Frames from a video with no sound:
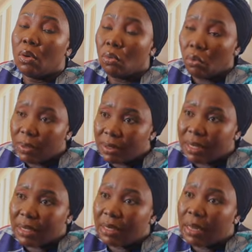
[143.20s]
will be
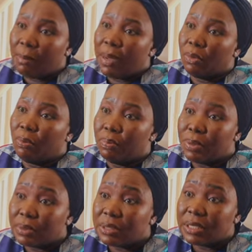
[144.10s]
thinking about
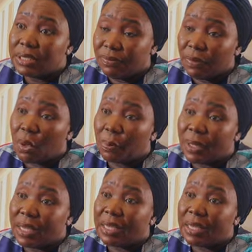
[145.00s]
developing